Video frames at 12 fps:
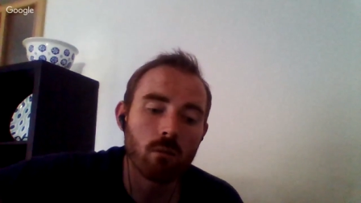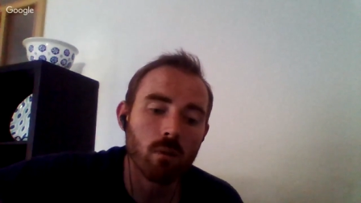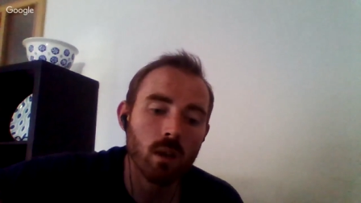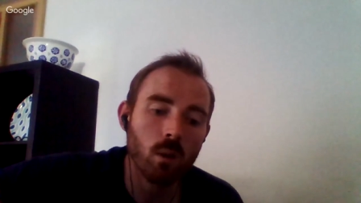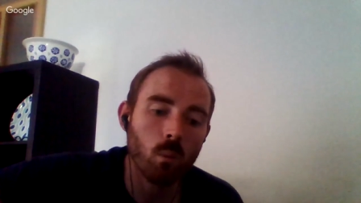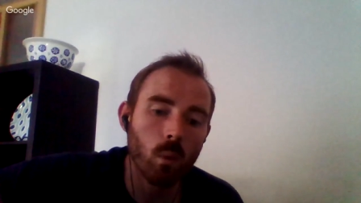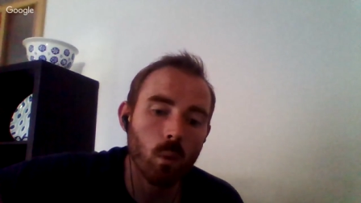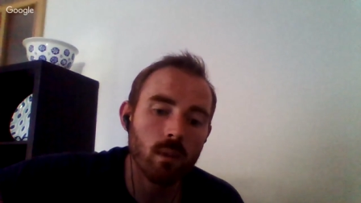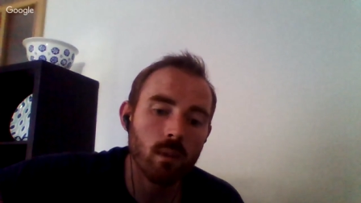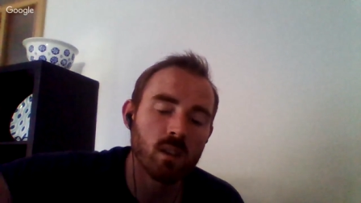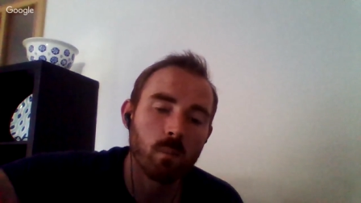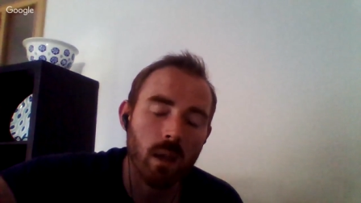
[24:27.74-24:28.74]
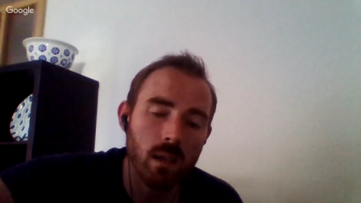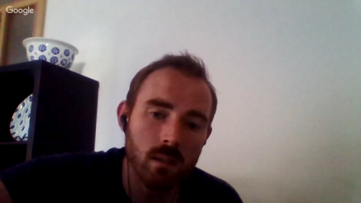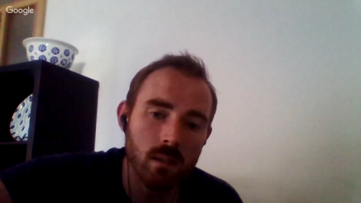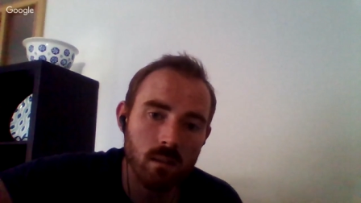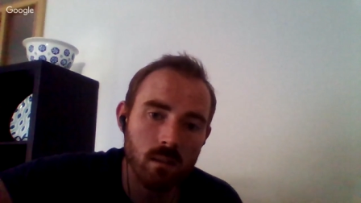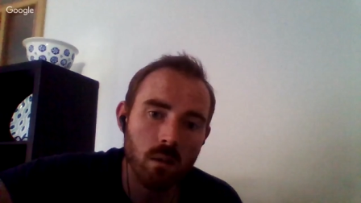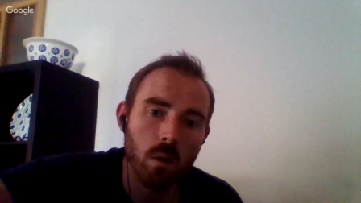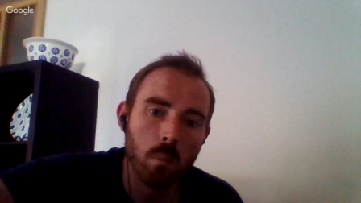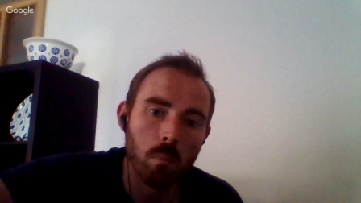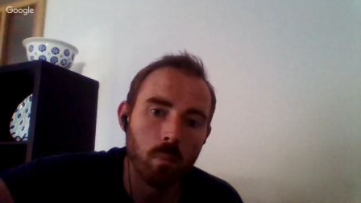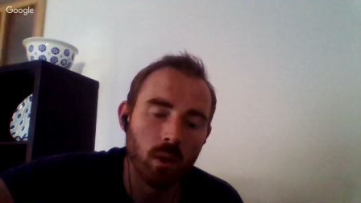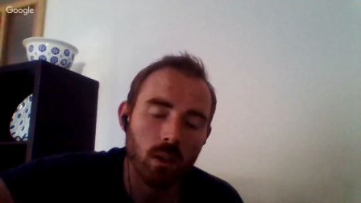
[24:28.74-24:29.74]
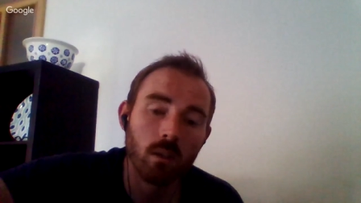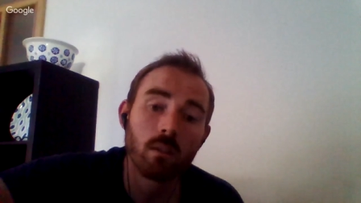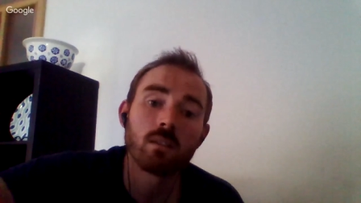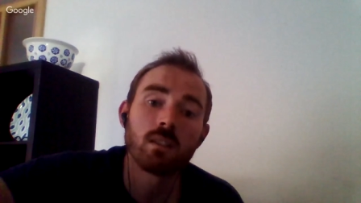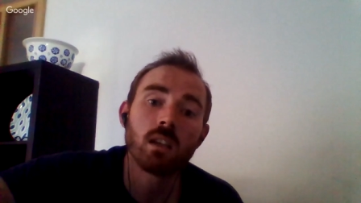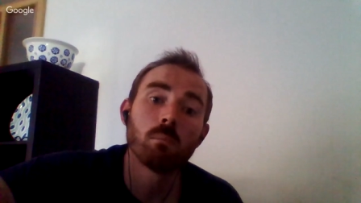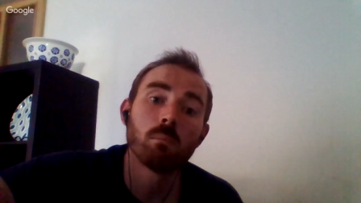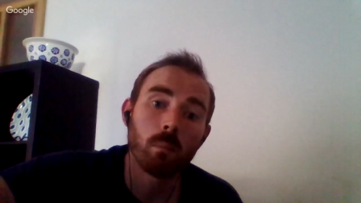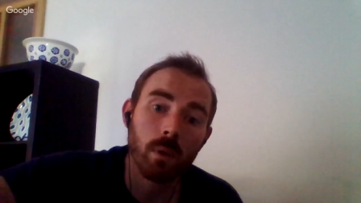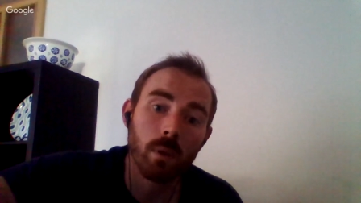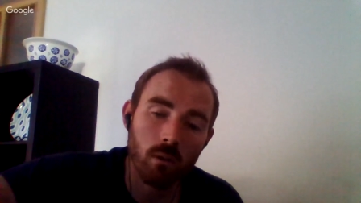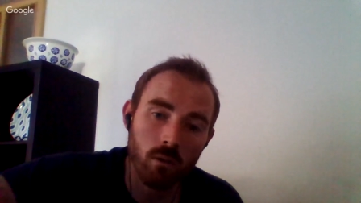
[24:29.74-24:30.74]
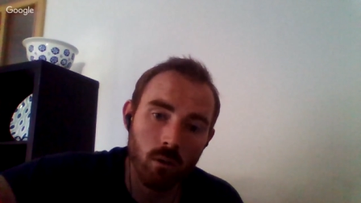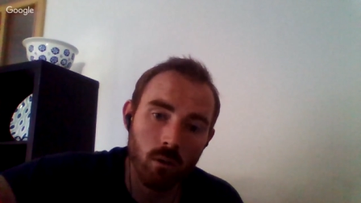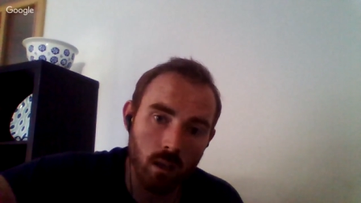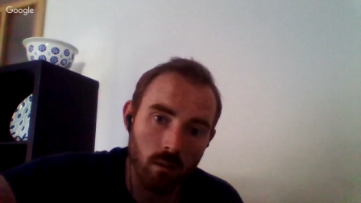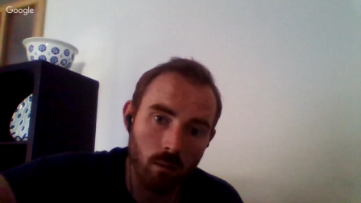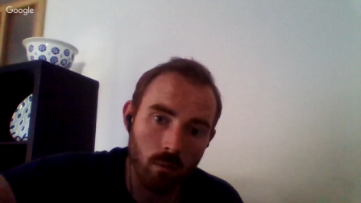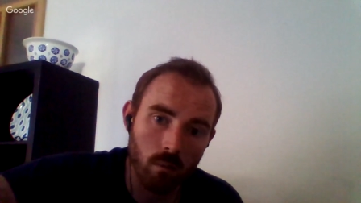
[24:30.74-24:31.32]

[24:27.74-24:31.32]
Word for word: win the space but the other team might be underneath you.